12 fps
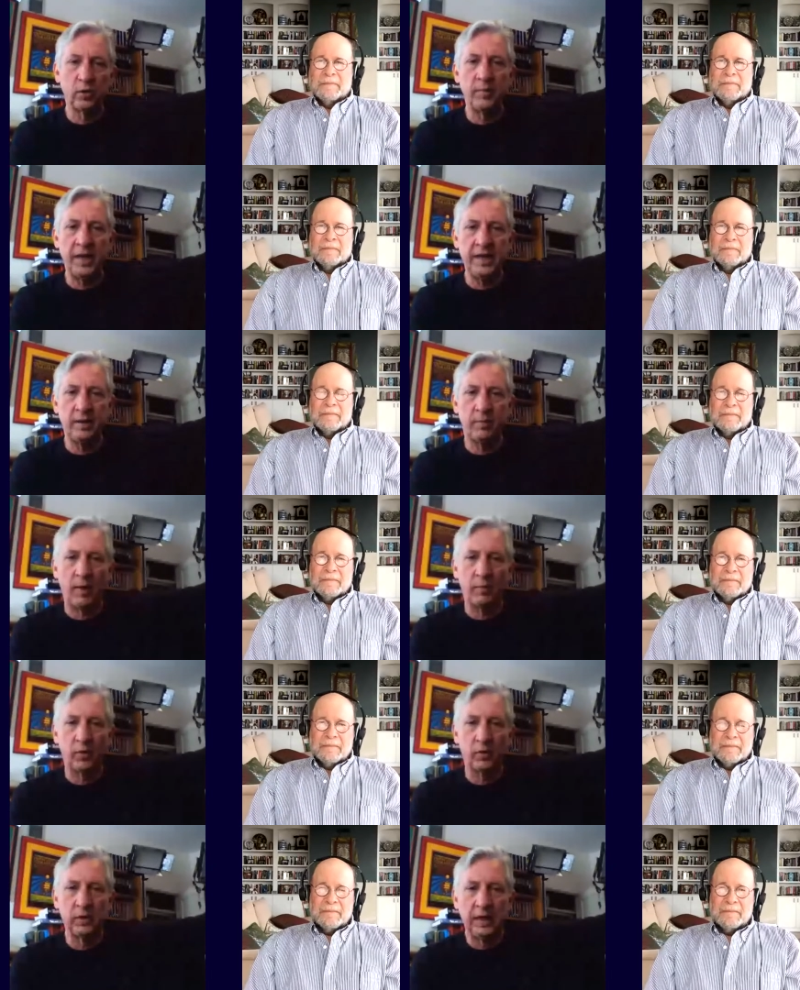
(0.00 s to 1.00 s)
Speaker 1: tulip mania
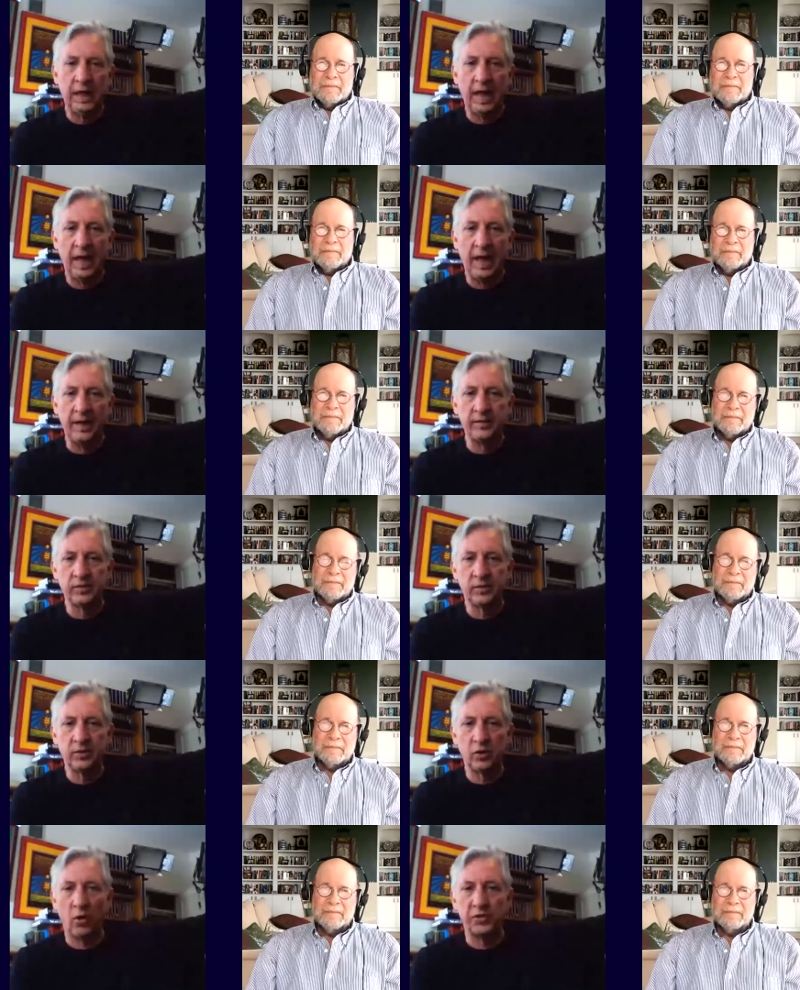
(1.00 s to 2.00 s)
bubble
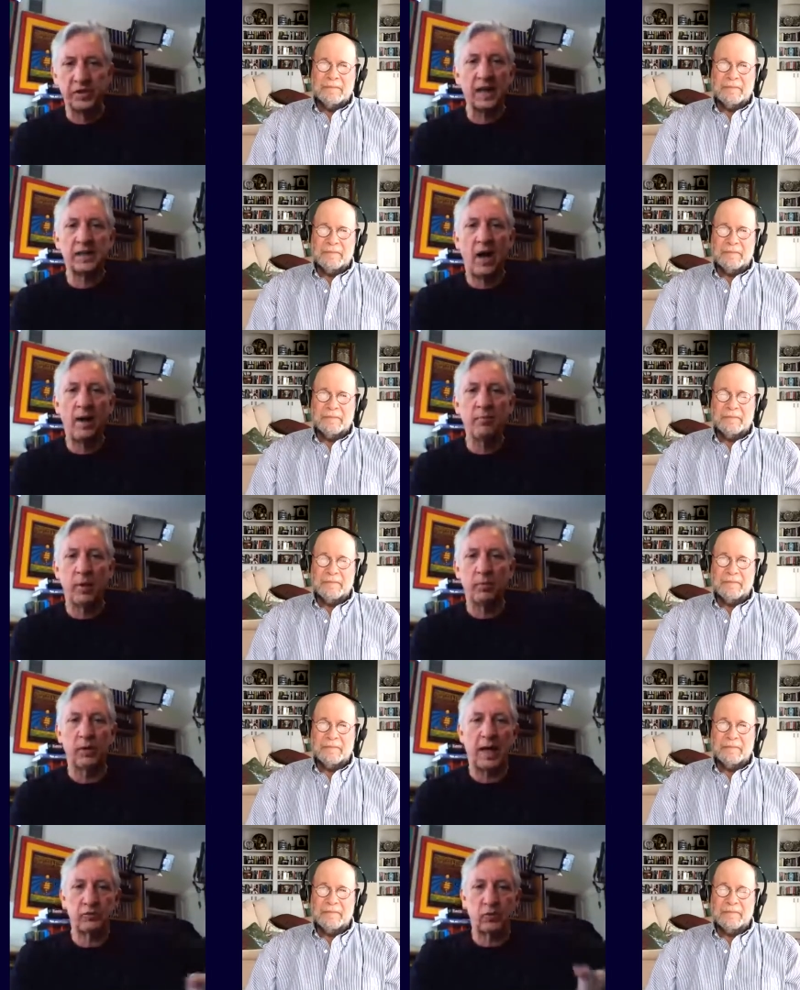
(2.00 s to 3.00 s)
and you know the dot com
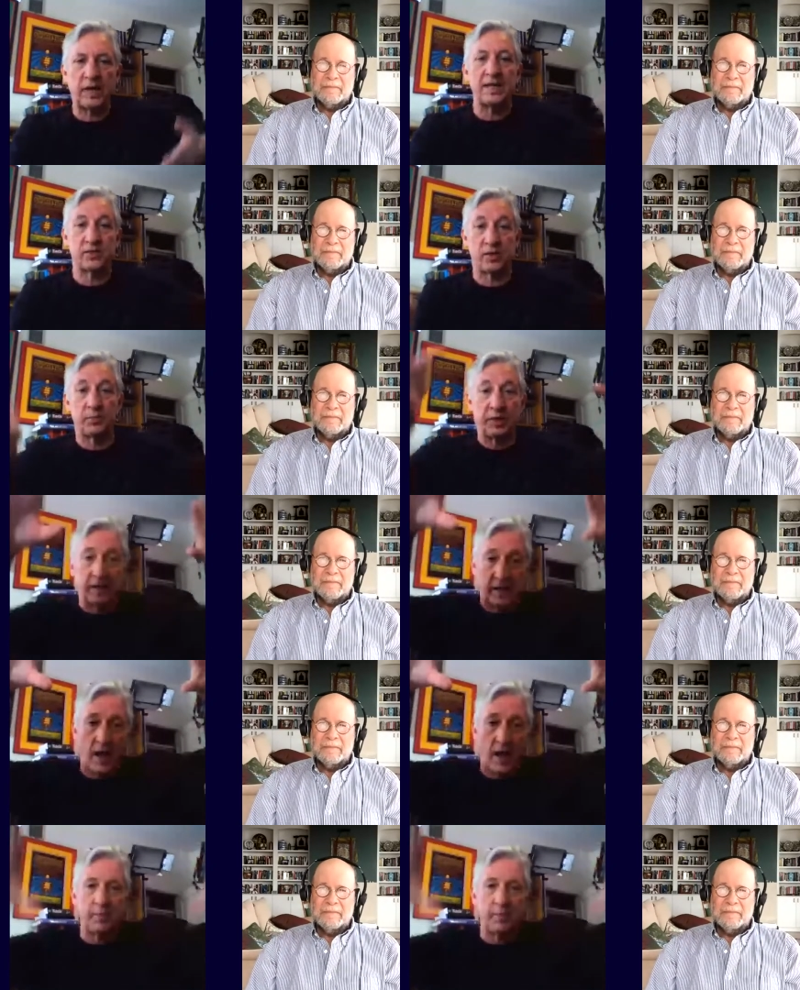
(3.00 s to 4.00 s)
bubble actually had something
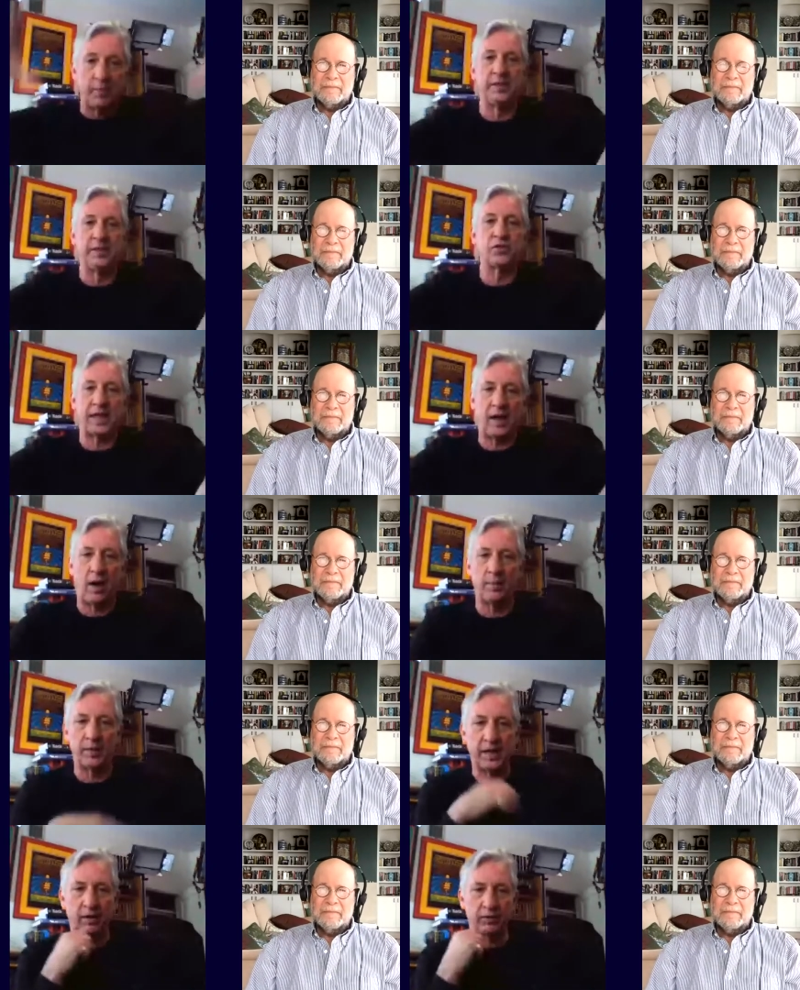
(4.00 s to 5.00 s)
in common and these are the
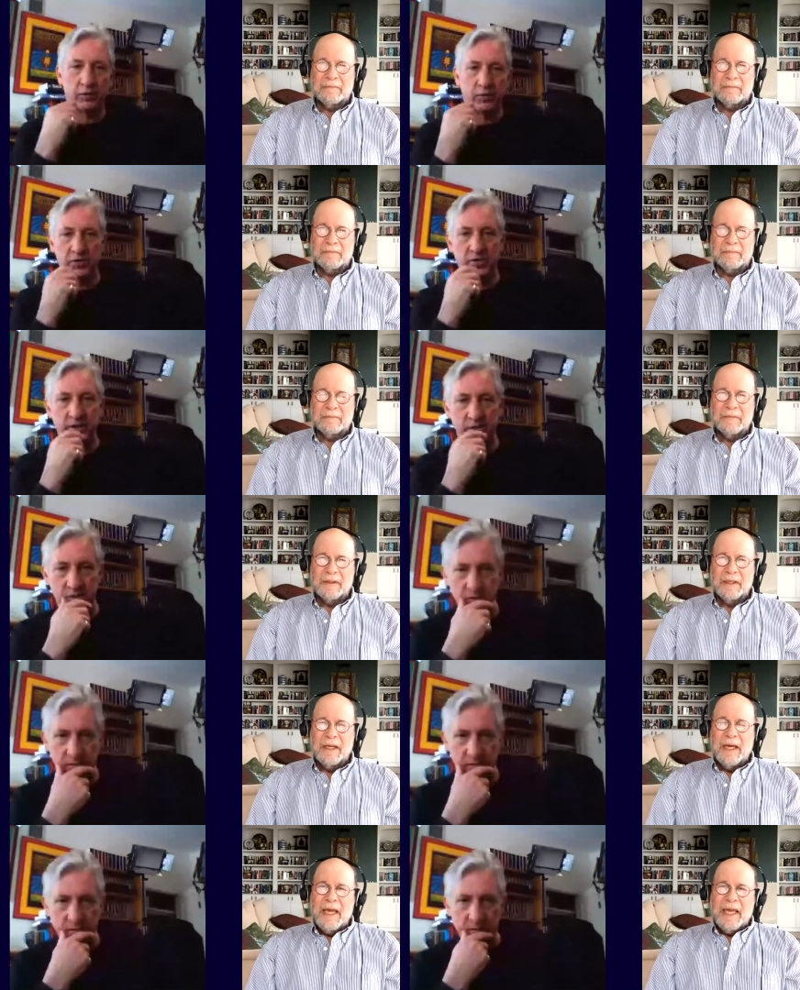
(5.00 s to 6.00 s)
common
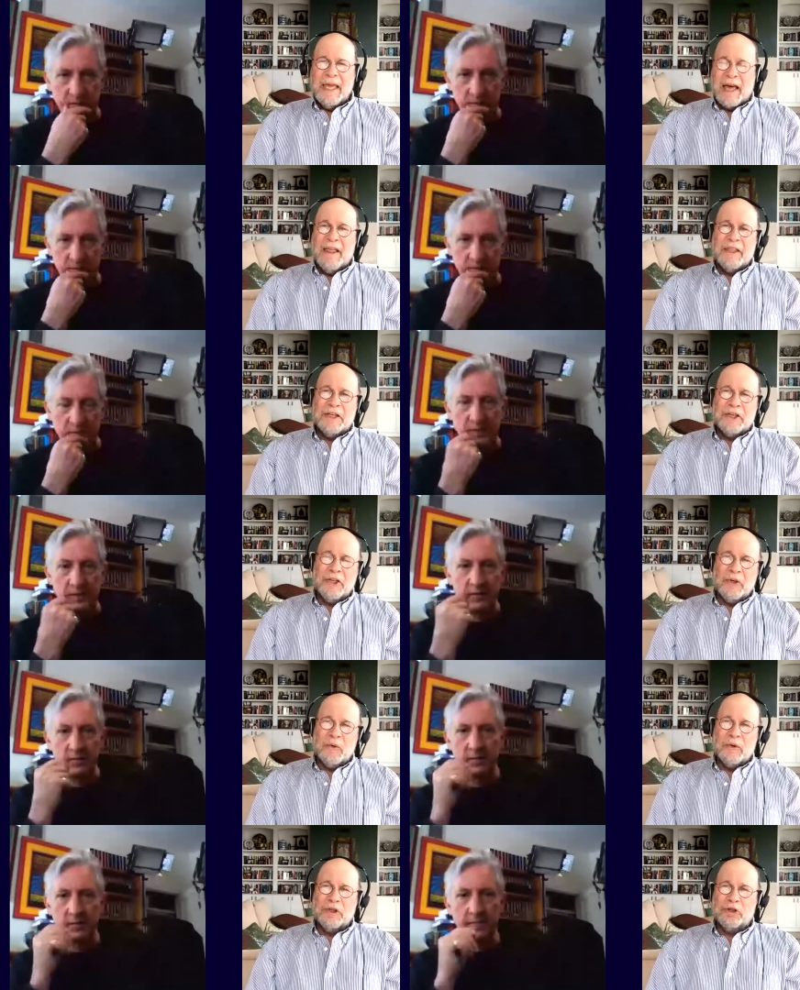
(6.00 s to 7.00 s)
characteristics
Speaker 2: yeah the
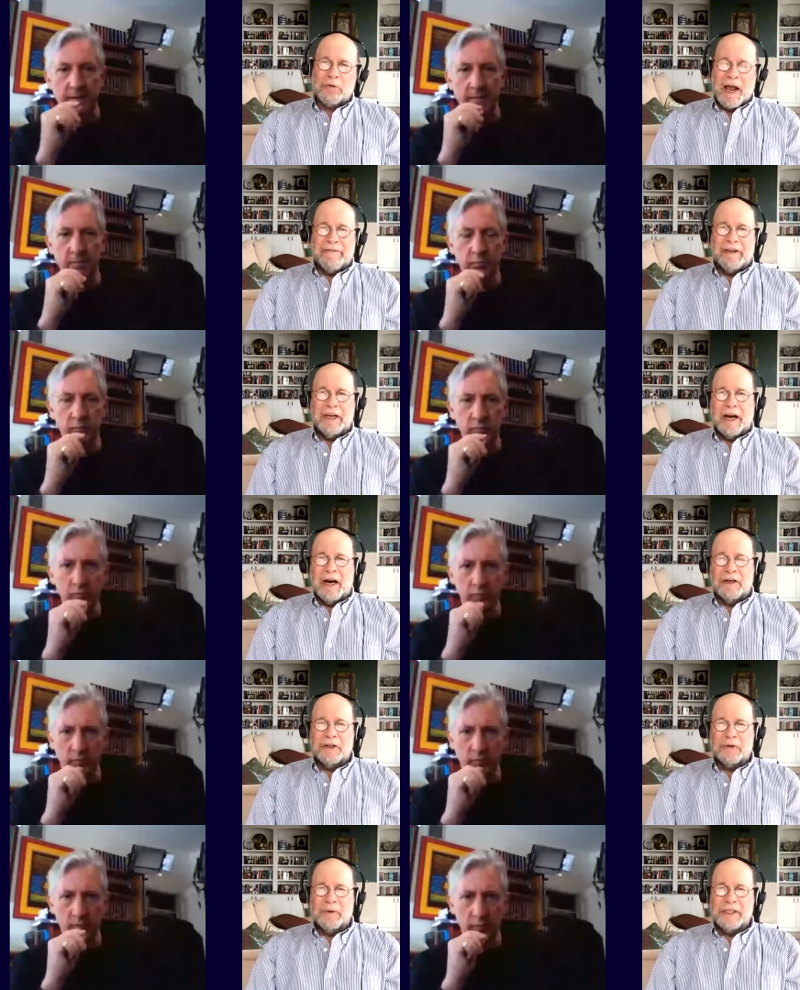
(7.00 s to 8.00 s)
two driving
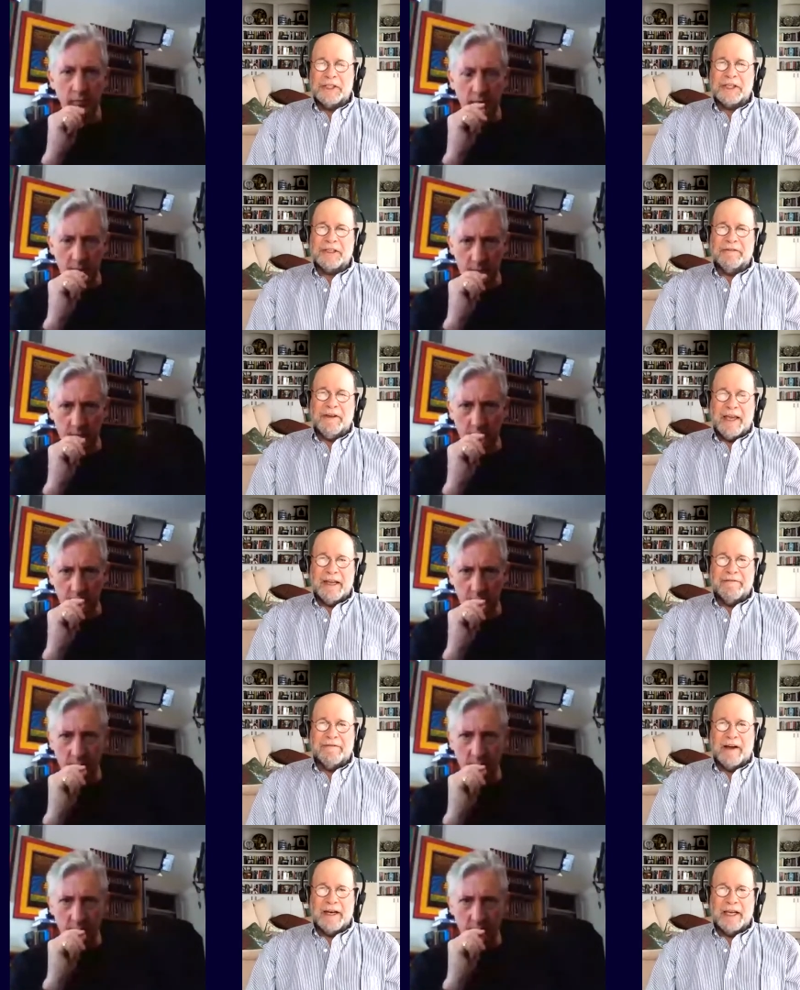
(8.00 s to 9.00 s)
characteristics of any
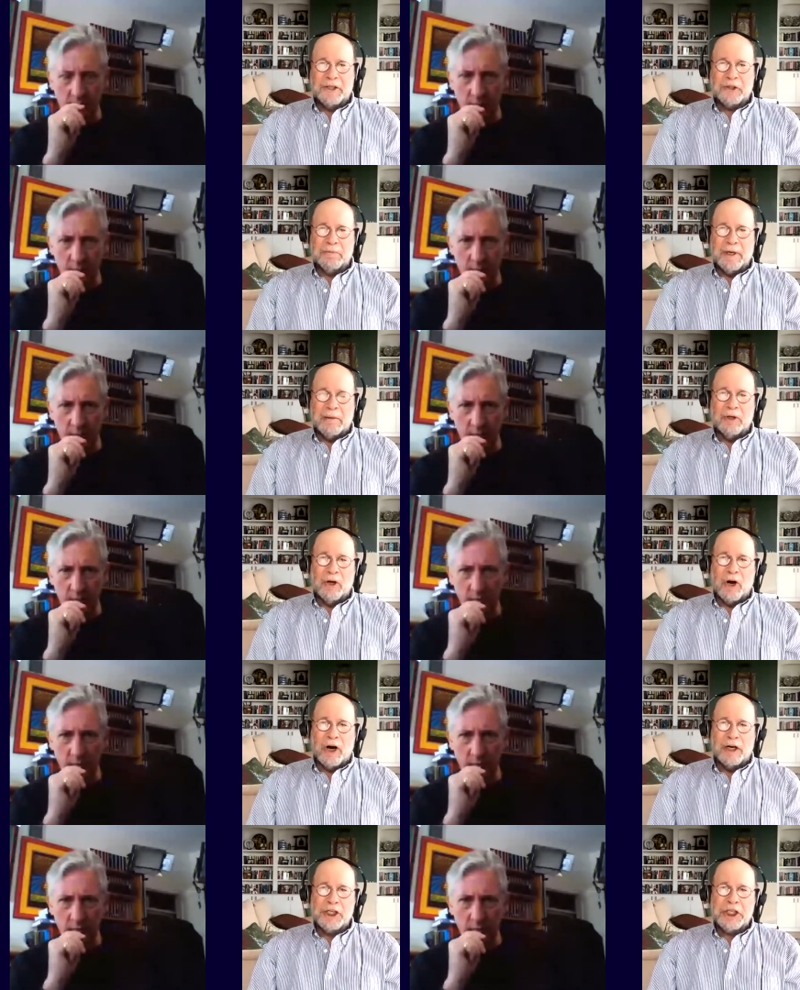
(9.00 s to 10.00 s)
financial bubble
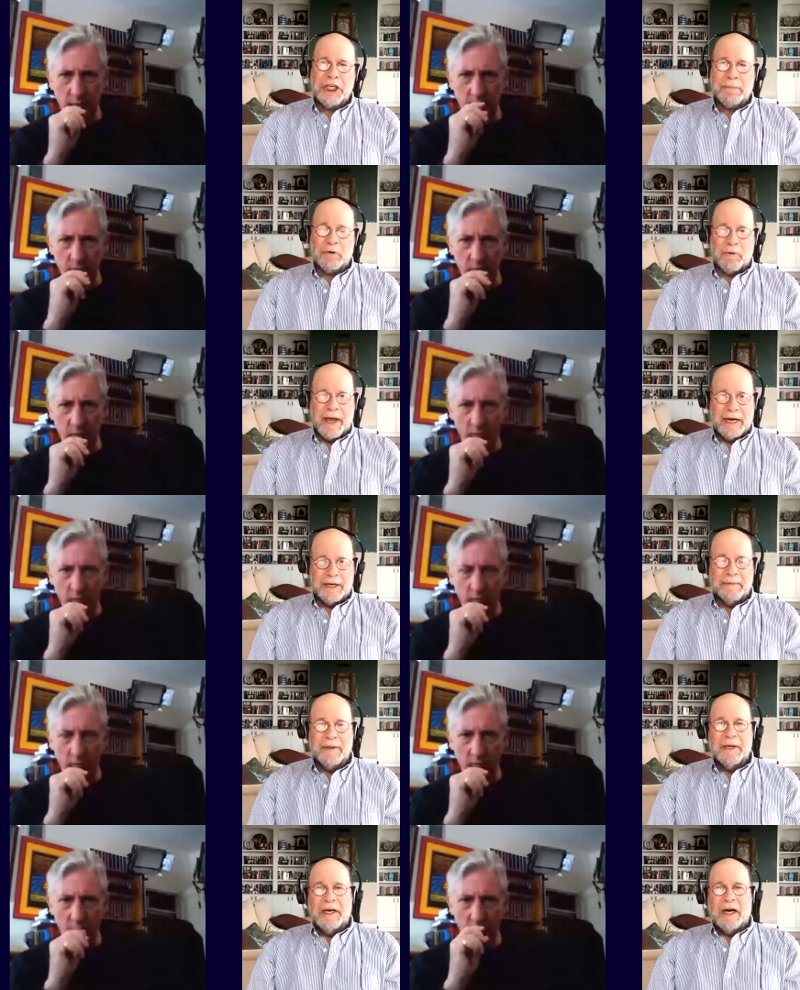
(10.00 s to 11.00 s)
are cheap credit
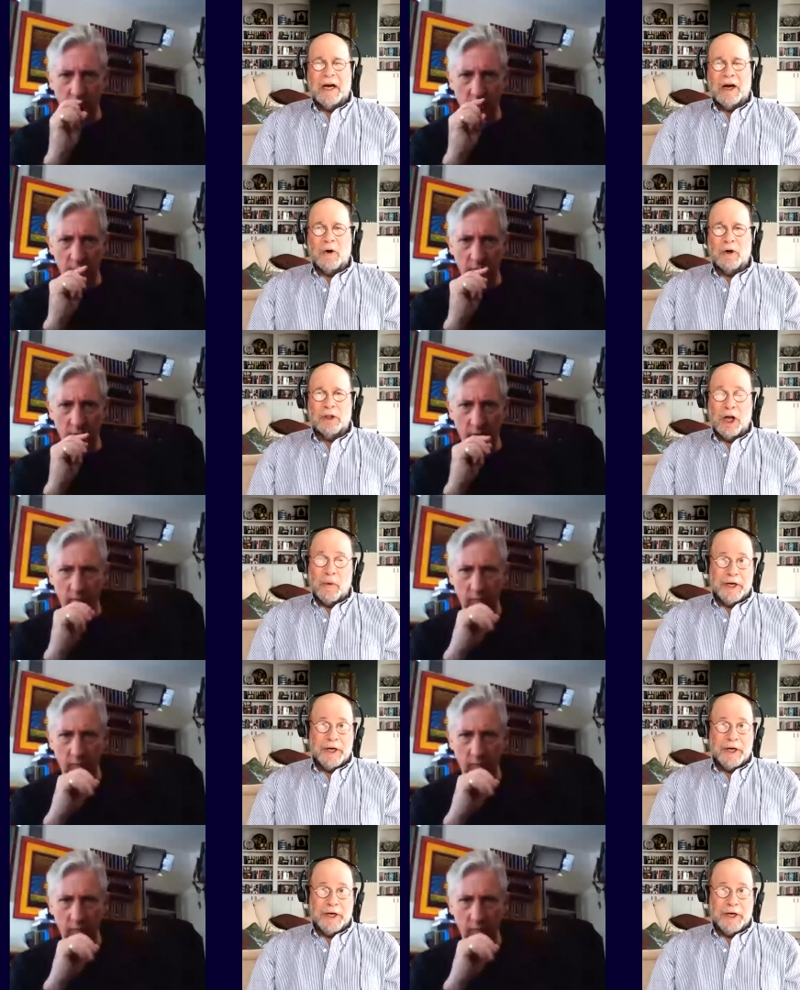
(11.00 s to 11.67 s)
uh, or low